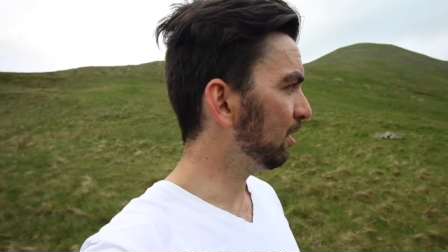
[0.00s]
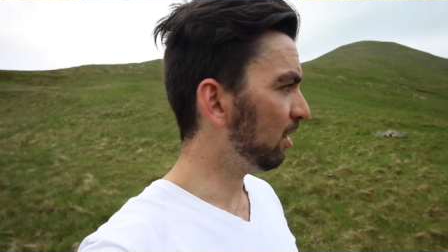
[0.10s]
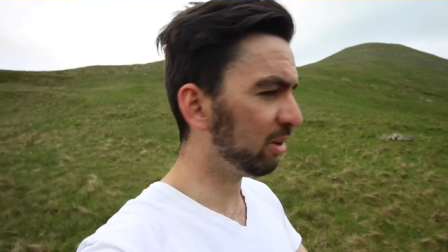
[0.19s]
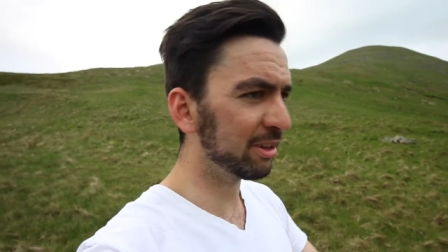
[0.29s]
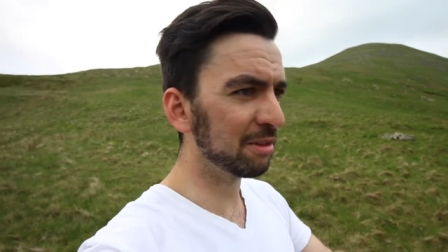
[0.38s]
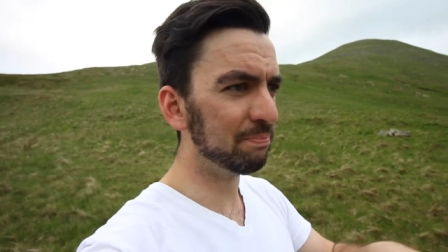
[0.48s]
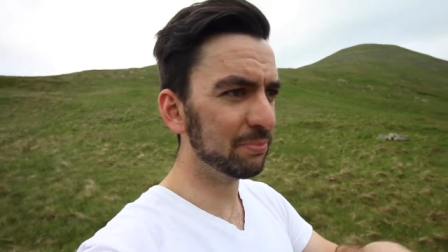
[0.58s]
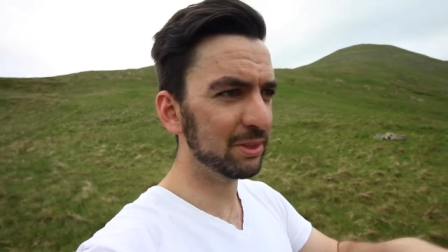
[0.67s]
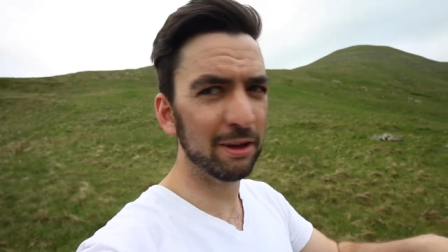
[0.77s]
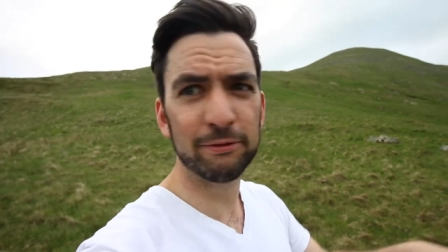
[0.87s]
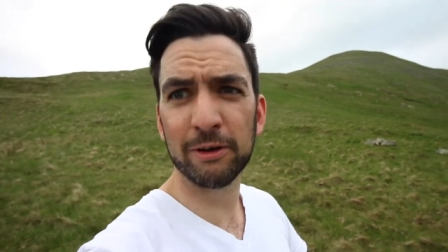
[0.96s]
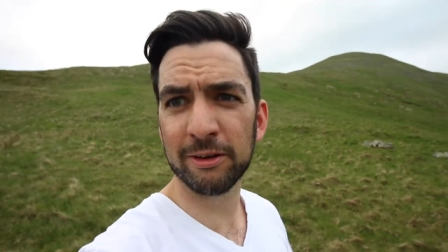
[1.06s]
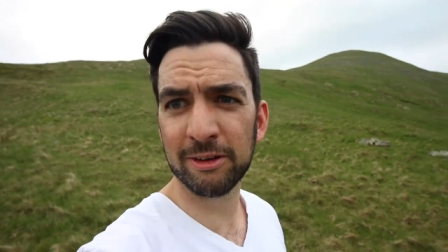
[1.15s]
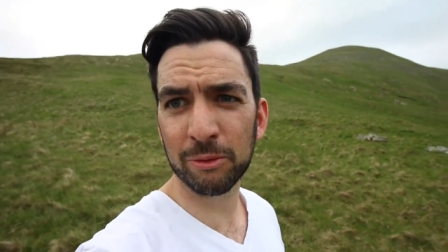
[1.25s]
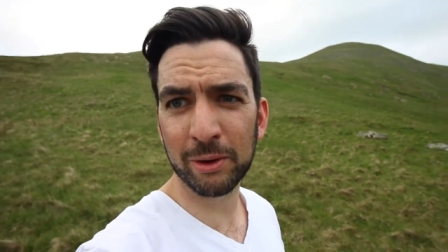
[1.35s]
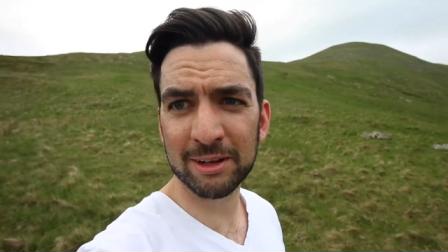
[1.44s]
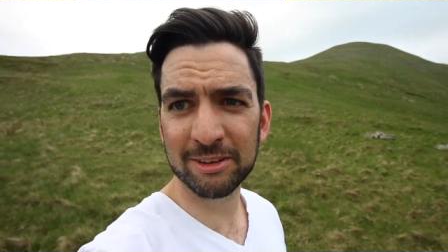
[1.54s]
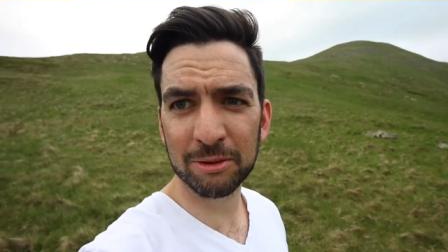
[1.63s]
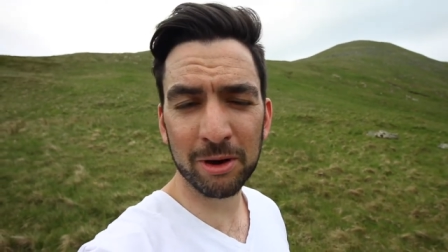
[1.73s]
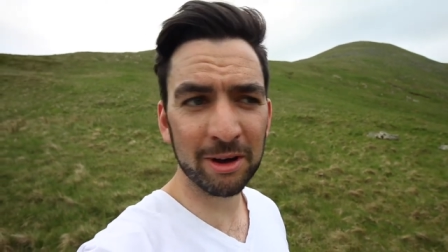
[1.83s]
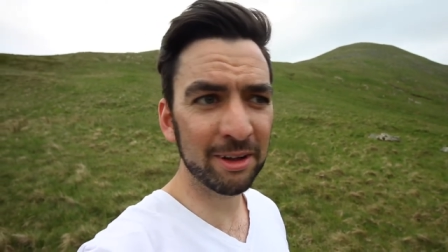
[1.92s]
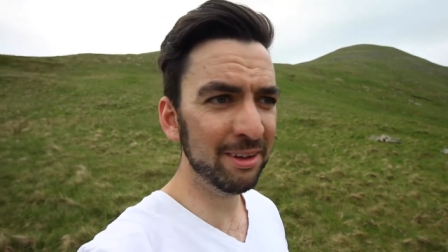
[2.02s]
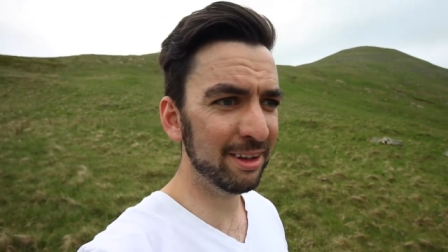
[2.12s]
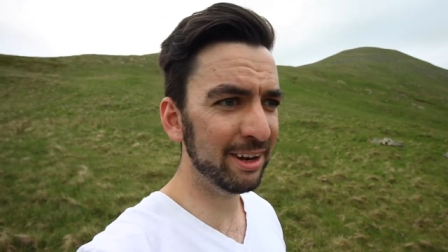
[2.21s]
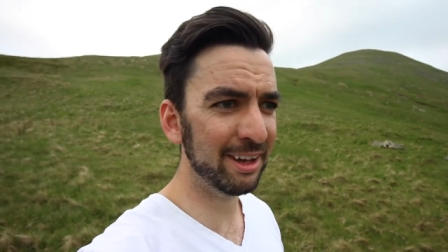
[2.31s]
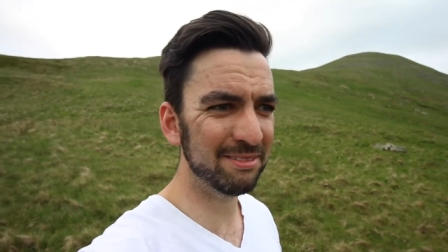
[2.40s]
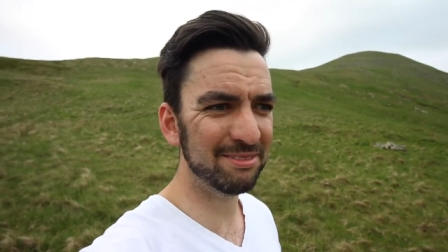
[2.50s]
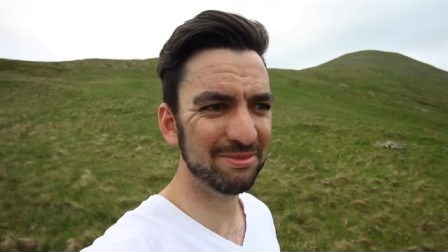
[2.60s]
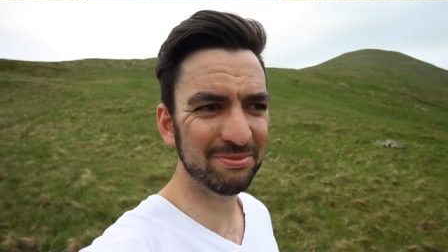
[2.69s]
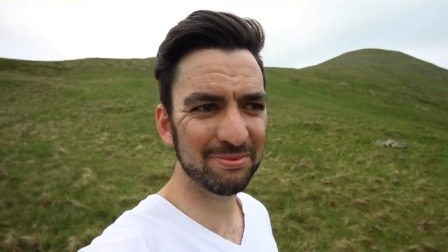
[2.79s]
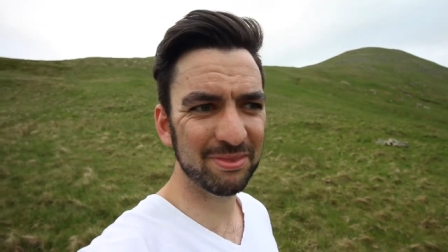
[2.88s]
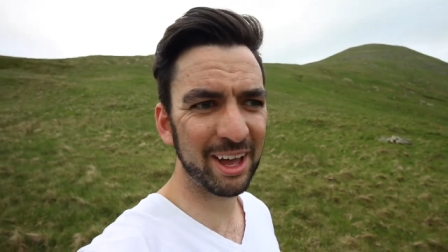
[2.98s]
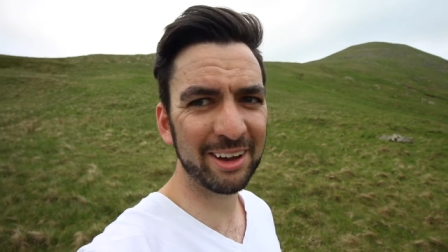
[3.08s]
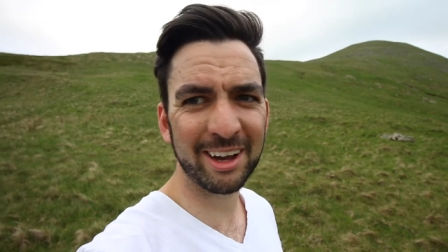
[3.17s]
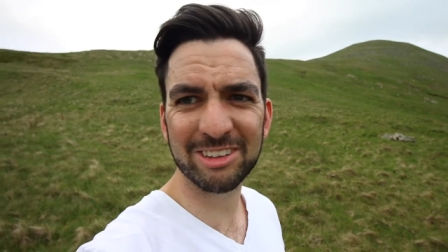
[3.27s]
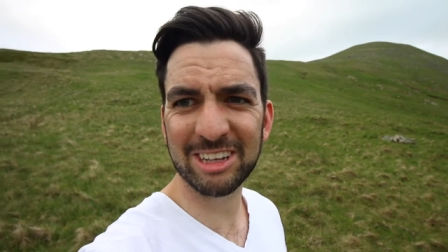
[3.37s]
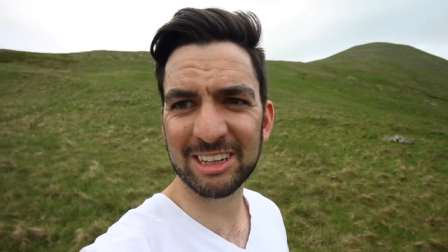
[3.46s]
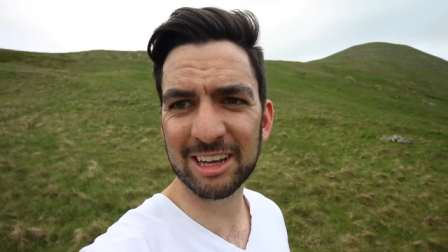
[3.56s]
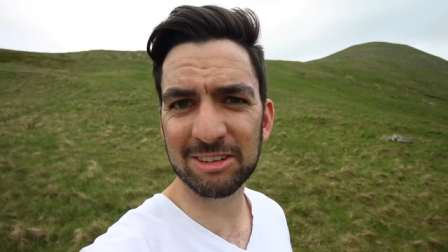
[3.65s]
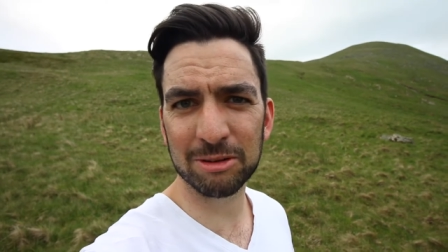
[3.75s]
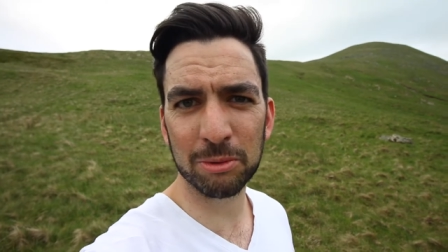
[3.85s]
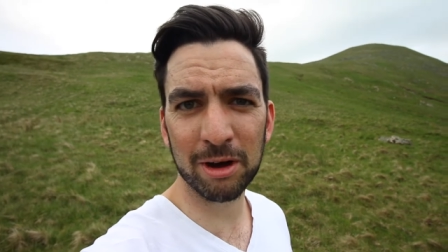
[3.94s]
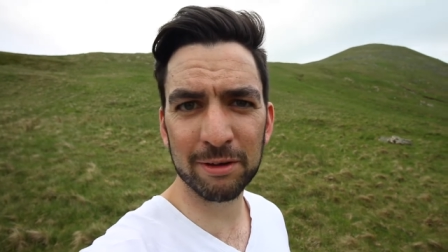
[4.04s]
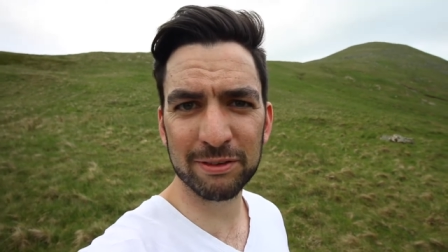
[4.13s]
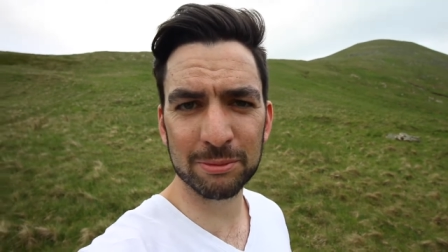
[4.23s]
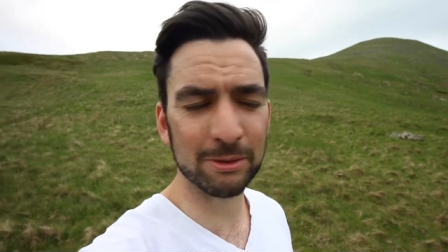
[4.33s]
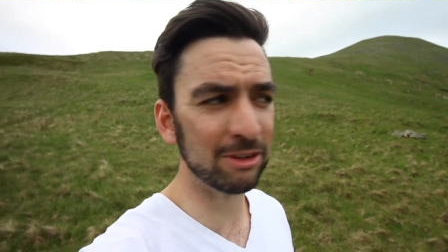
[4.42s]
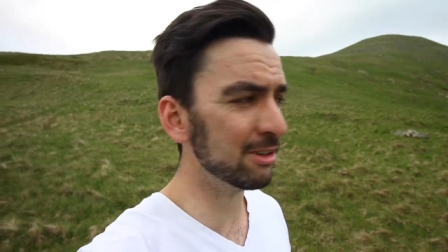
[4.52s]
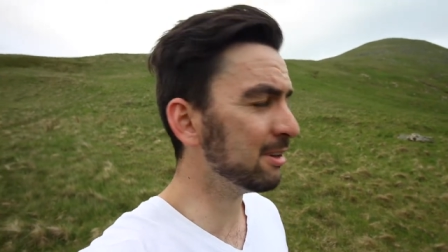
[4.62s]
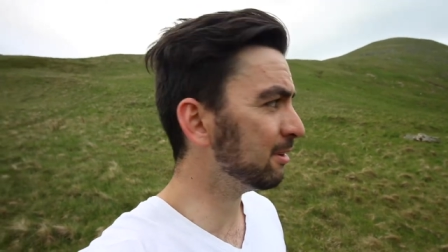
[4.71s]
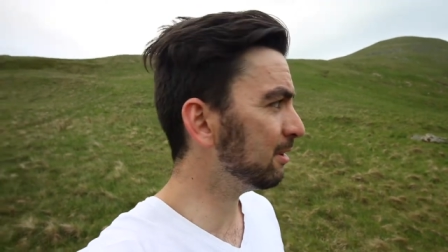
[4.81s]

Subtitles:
or like a third of the way into the water, and I like to see the edge of the water for some reason.